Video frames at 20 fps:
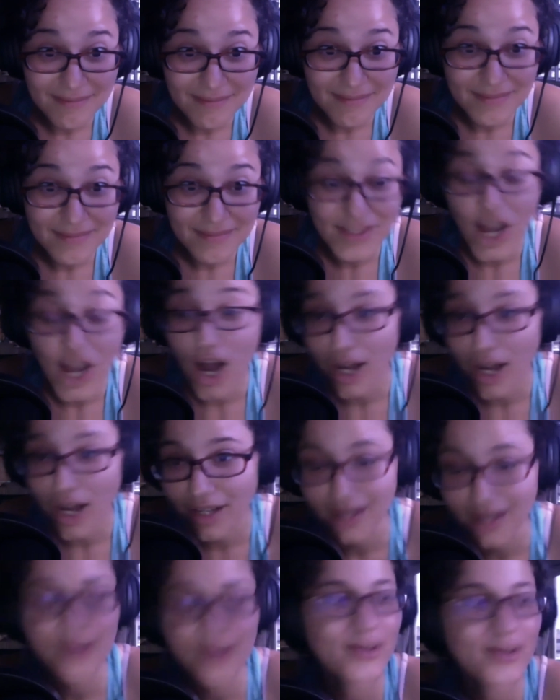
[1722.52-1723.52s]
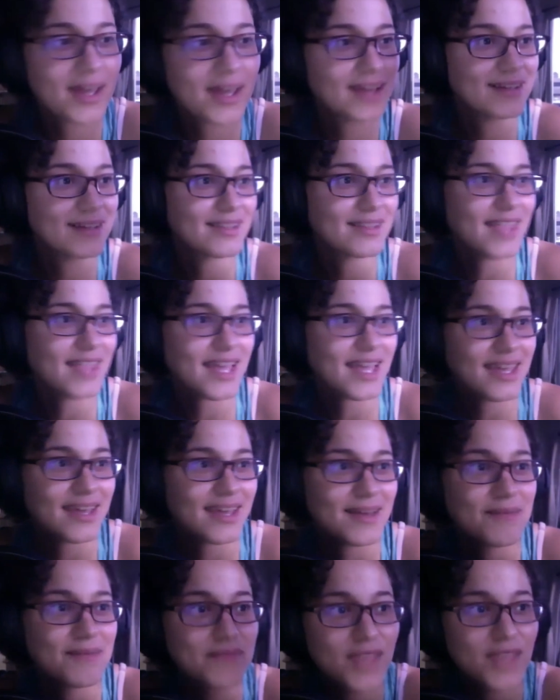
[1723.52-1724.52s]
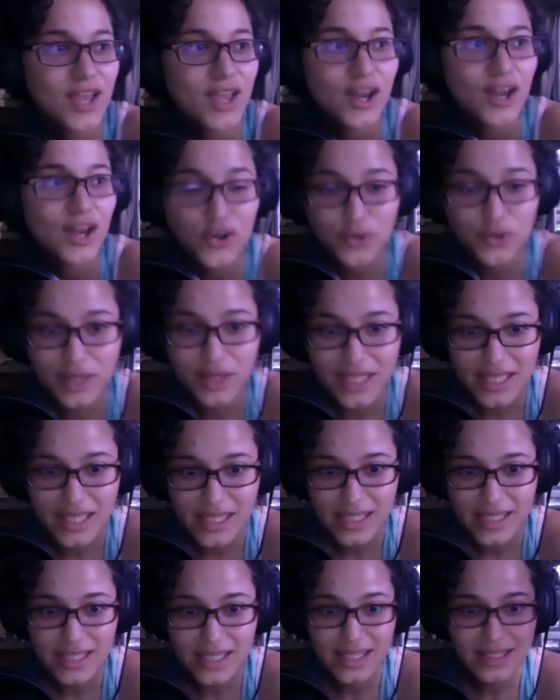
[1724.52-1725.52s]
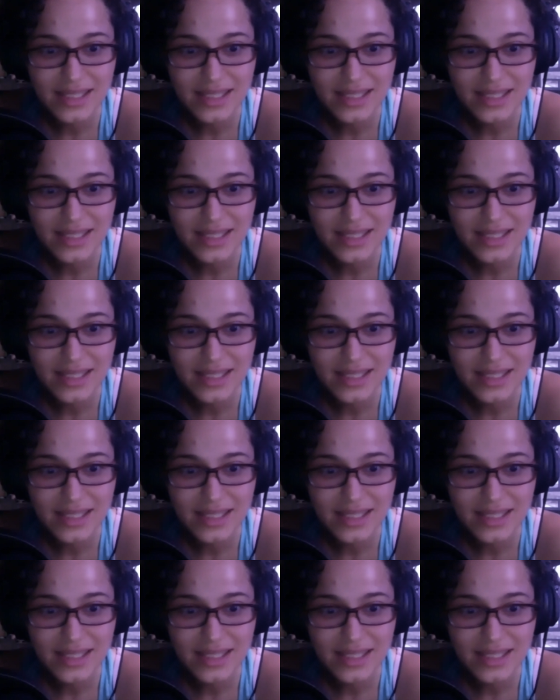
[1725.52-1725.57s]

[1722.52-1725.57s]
Dong. Okay, like it. Green.